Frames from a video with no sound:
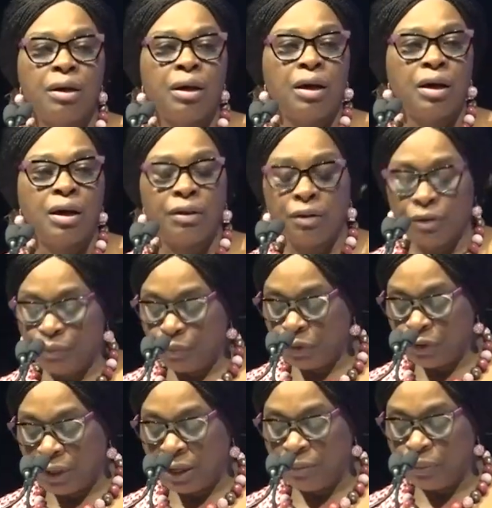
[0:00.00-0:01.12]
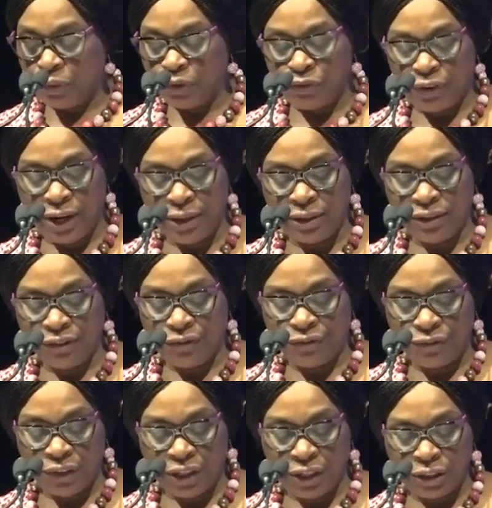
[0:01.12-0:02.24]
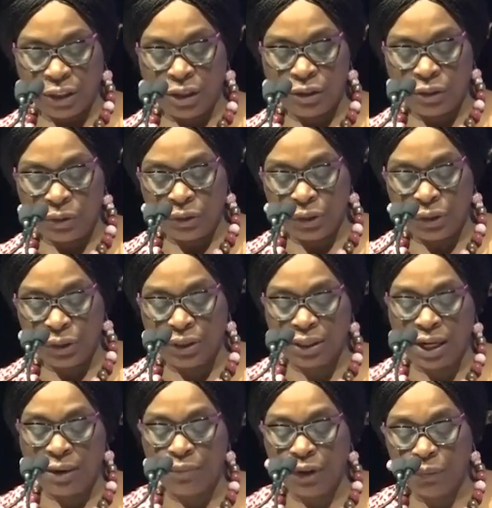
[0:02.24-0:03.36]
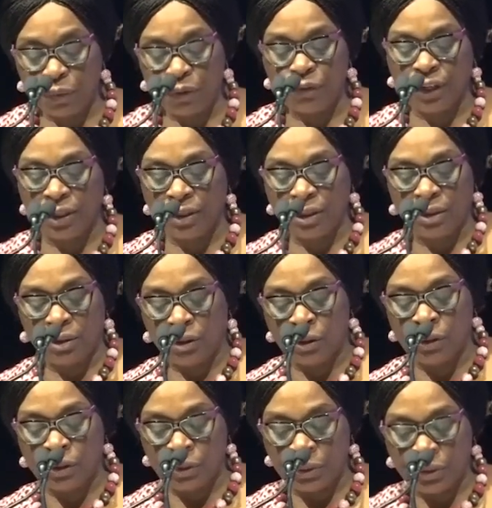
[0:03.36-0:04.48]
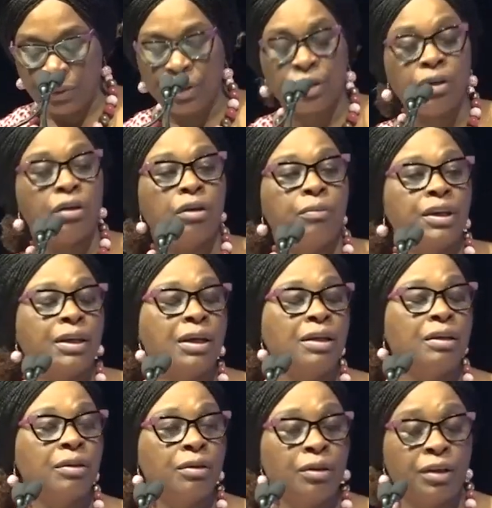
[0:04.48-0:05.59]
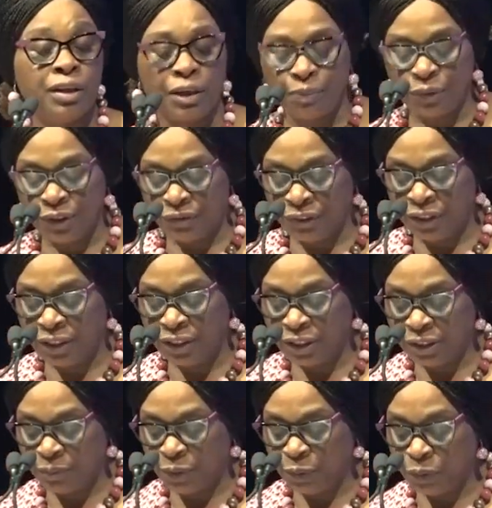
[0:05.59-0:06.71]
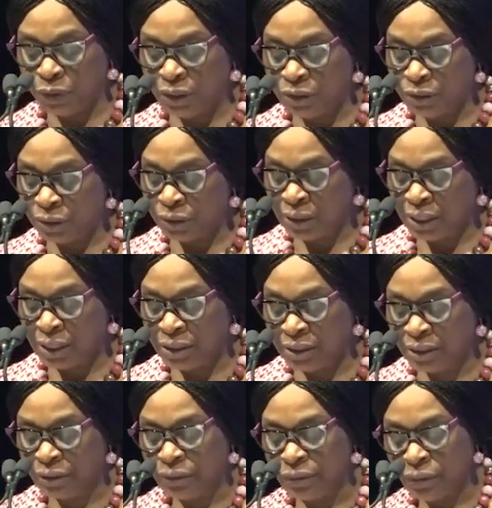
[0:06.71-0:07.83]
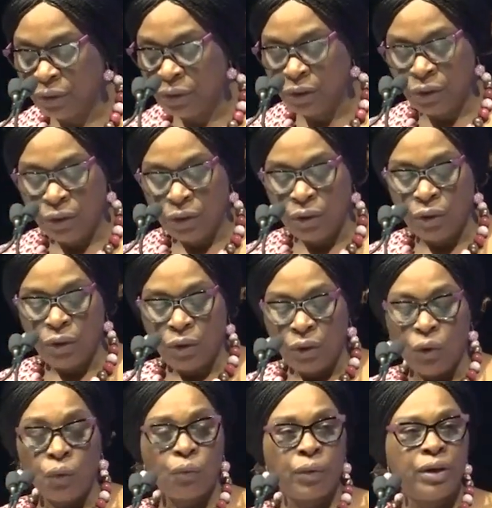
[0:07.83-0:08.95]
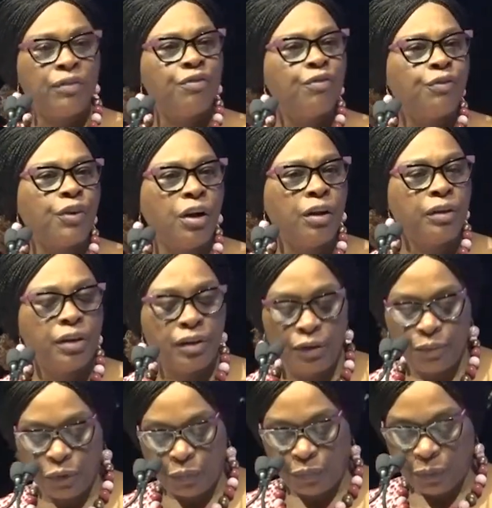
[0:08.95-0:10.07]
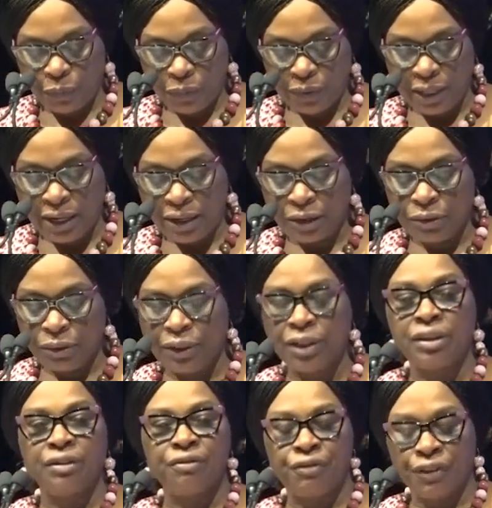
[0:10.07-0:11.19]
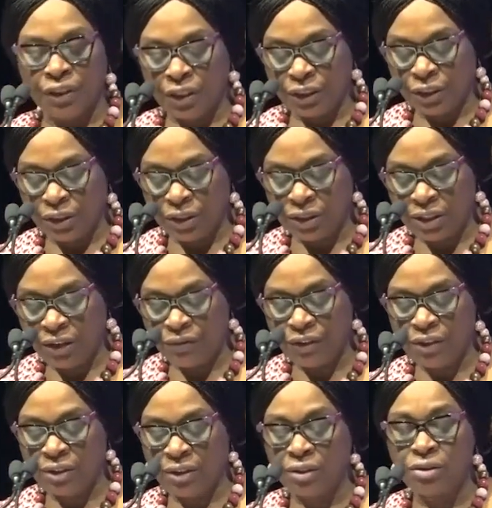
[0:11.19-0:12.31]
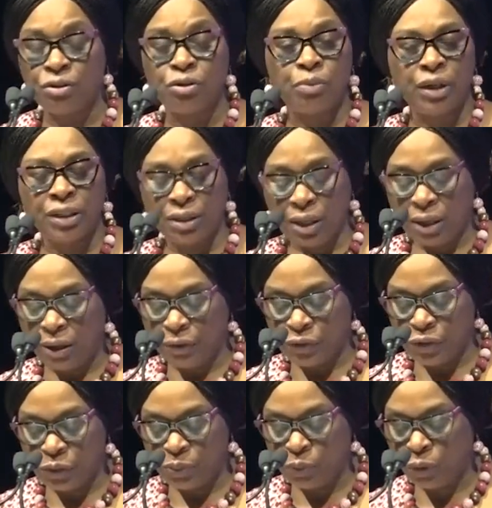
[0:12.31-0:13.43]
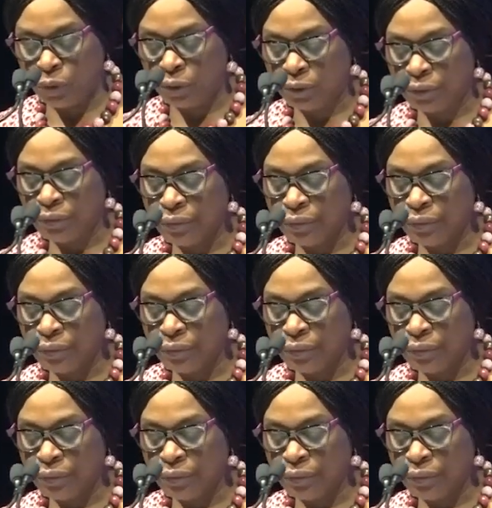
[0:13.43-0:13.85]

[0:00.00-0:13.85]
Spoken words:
and providing financial solutions can be provided also to economically underprivileged people in society. When vulnerable people are included in financial services, no matter how small,